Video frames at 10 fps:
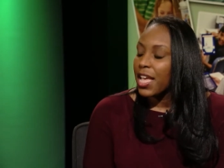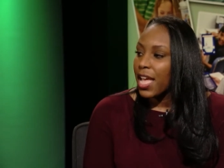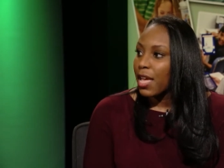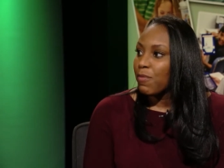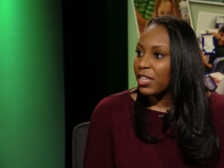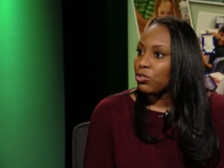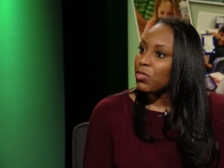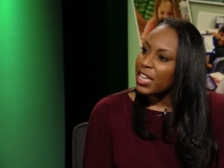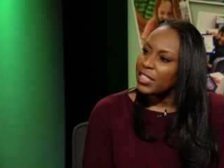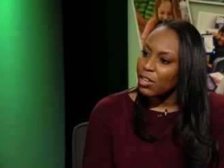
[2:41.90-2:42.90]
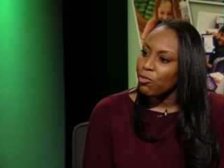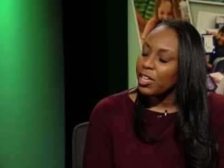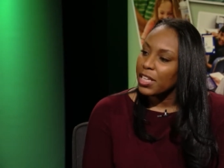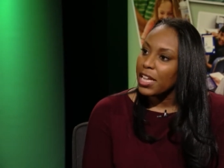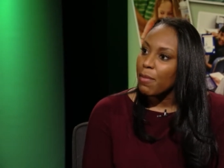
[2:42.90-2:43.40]
it makes you think
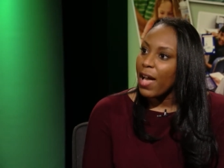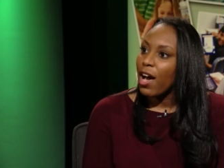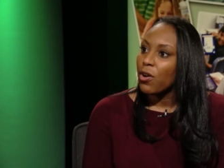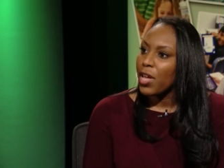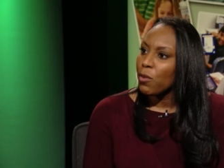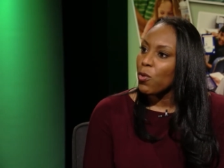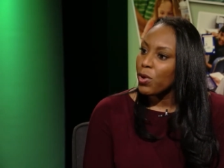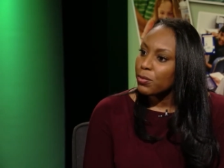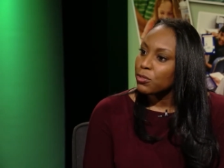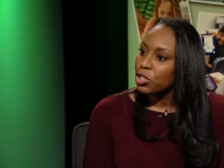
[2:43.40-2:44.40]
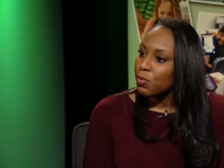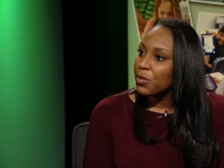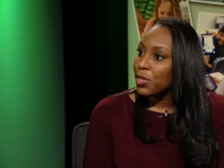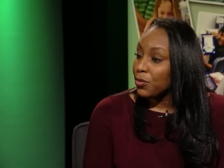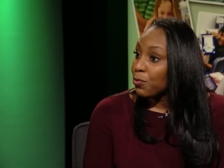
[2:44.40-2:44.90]
differently about, okay, well, what should we
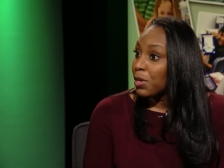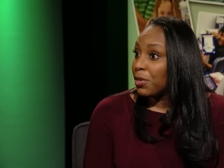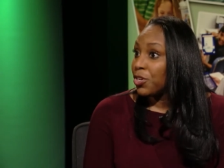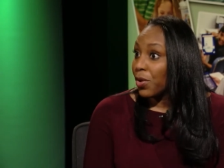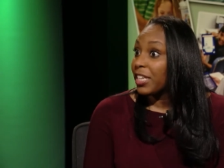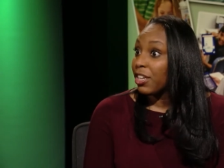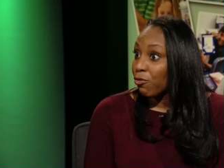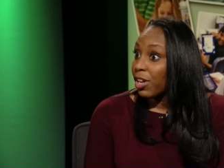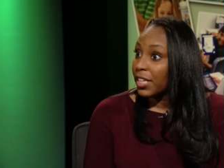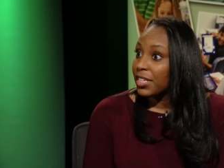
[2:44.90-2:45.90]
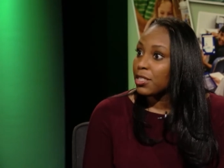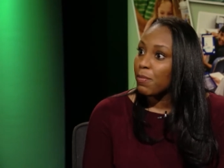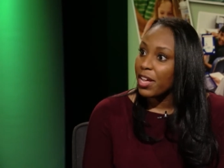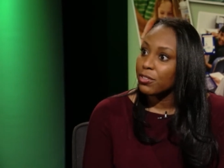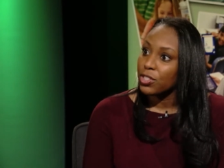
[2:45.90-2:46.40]
be, we be doing differently to
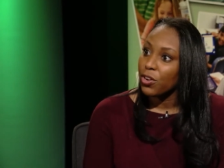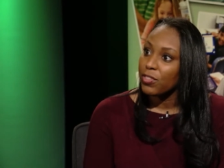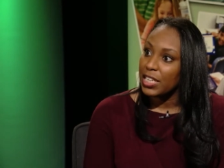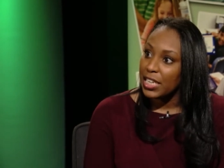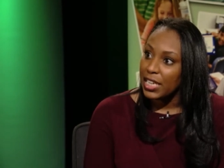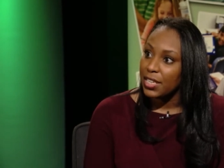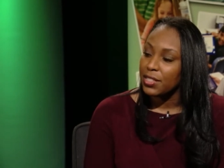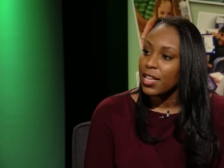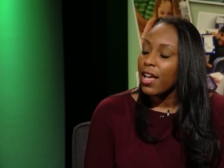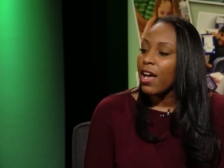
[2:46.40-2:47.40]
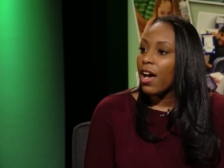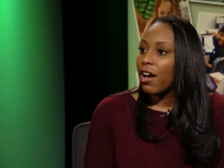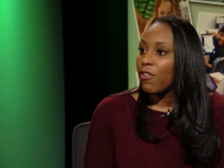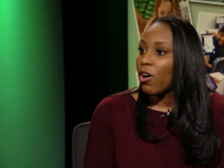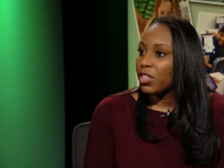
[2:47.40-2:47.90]
better serve the needs
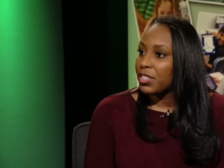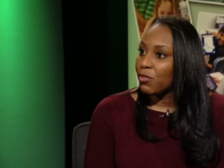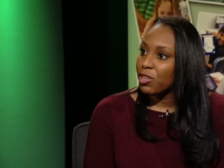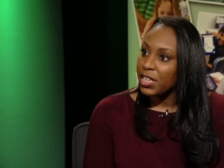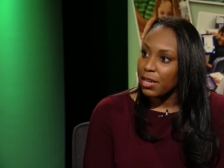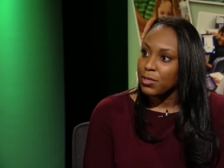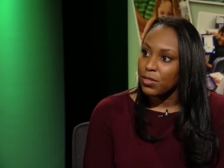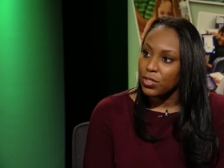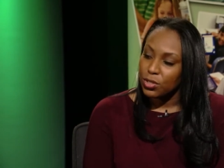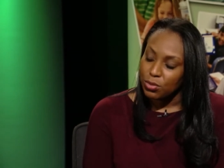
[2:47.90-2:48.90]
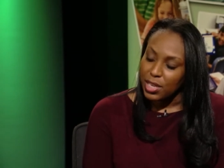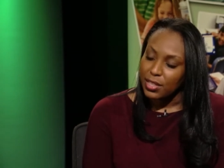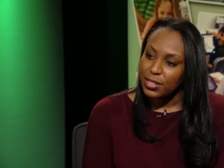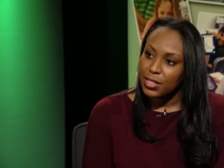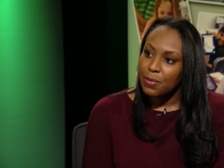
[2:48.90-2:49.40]
of all these different types of
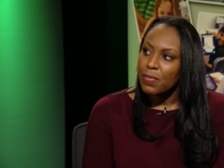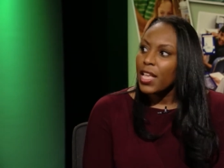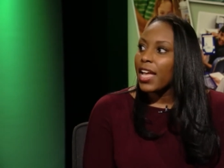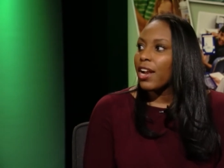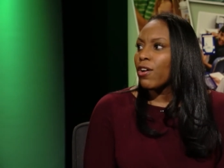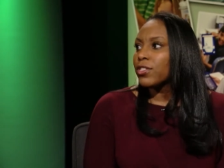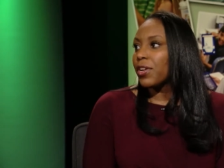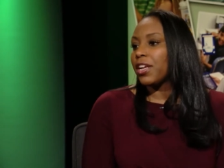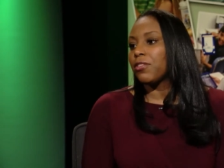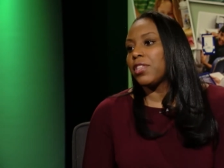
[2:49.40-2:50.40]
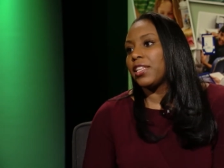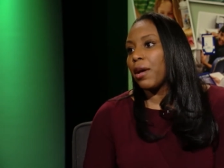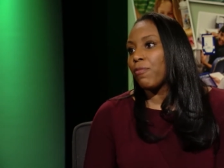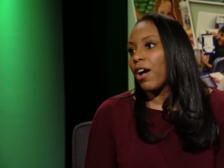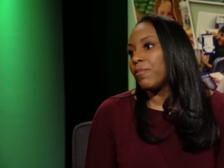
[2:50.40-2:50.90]
students? And also another thing
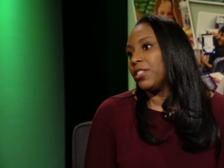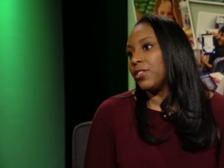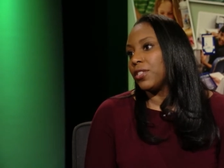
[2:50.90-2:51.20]
that brought me to